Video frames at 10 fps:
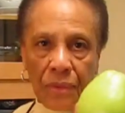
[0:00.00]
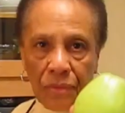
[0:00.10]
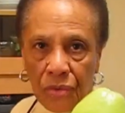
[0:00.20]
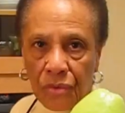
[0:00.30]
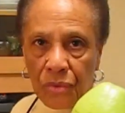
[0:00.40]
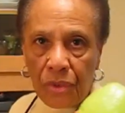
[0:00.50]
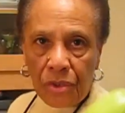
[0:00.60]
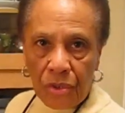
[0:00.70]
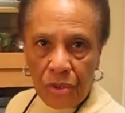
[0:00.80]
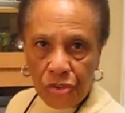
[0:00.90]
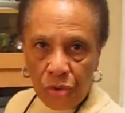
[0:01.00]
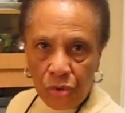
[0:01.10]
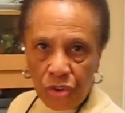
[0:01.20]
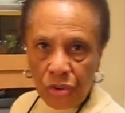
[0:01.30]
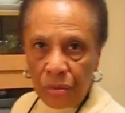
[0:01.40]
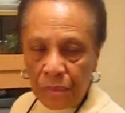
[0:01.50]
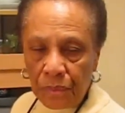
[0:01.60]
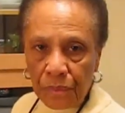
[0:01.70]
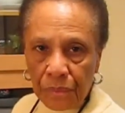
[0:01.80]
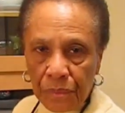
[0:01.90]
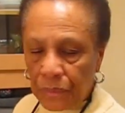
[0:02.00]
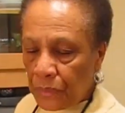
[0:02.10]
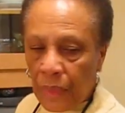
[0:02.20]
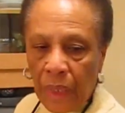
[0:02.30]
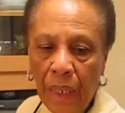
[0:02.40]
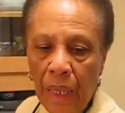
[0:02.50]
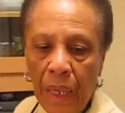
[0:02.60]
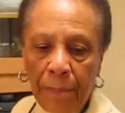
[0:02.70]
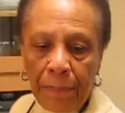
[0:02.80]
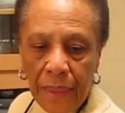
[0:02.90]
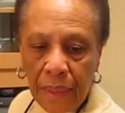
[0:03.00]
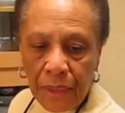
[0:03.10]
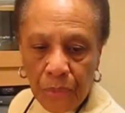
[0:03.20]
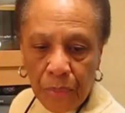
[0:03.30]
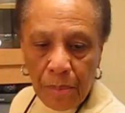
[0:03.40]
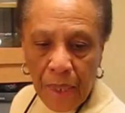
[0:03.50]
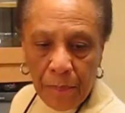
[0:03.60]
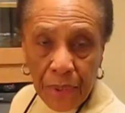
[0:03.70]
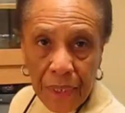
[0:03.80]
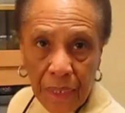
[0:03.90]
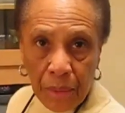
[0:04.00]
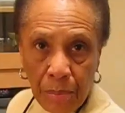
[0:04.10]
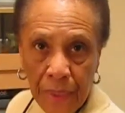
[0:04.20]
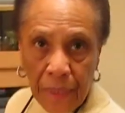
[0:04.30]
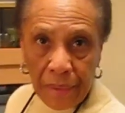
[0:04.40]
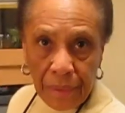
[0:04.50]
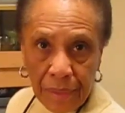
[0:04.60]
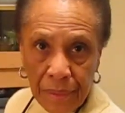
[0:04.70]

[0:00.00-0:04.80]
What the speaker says: is the chocho. I peel it with my potato peeler.